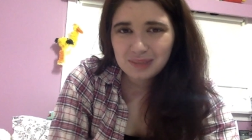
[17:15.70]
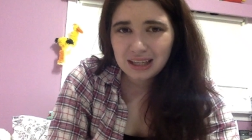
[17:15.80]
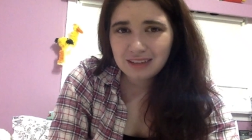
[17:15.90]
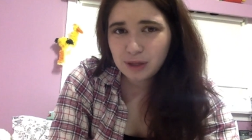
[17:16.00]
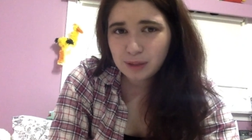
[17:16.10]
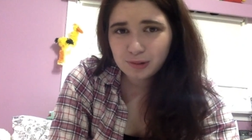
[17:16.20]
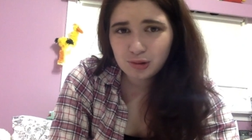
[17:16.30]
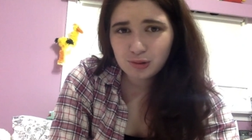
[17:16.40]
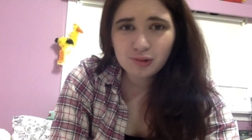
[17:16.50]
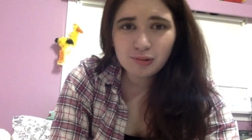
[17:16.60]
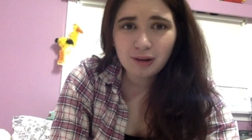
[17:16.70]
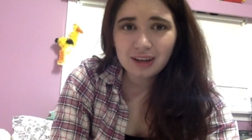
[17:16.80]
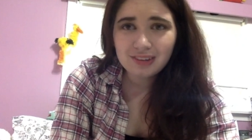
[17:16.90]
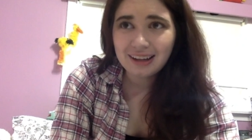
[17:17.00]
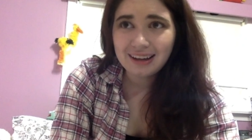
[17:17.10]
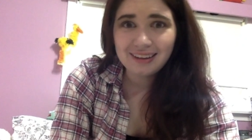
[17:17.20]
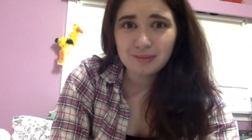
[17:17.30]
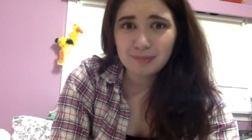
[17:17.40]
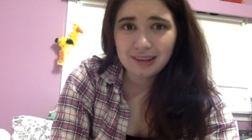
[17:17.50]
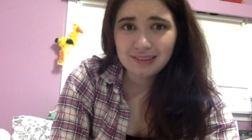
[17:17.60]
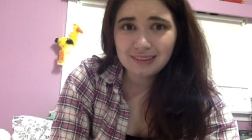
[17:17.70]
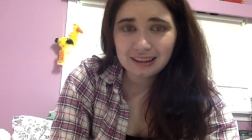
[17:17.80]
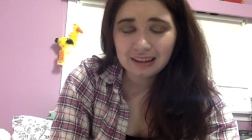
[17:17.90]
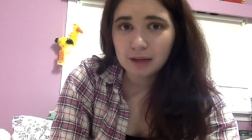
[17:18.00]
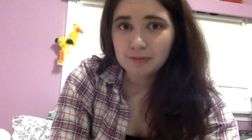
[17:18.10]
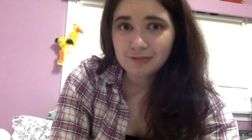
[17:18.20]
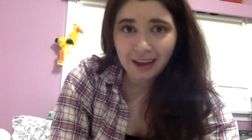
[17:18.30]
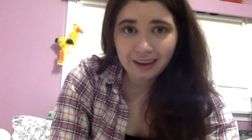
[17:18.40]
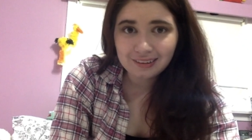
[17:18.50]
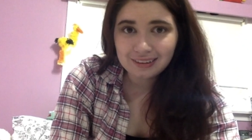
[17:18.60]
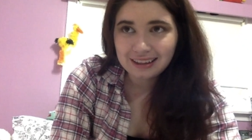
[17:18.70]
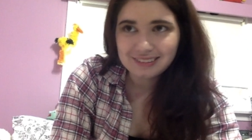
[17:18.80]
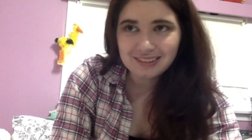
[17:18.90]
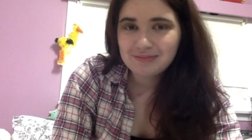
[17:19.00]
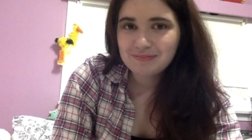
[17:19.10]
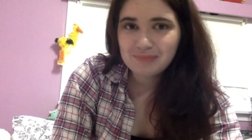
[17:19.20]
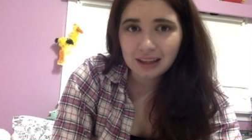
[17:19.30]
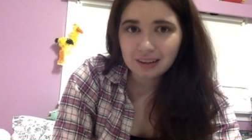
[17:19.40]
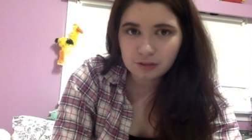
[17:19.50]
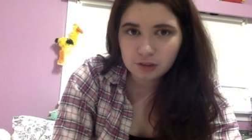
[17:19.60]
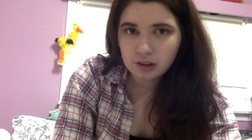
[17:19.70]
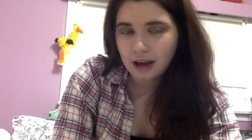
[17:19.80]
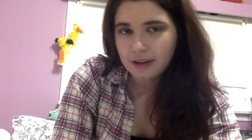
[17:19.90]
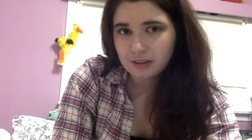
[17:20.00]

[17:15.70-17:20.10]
if people choose to watch, that is amazing, and I am flattered, and I love you guys.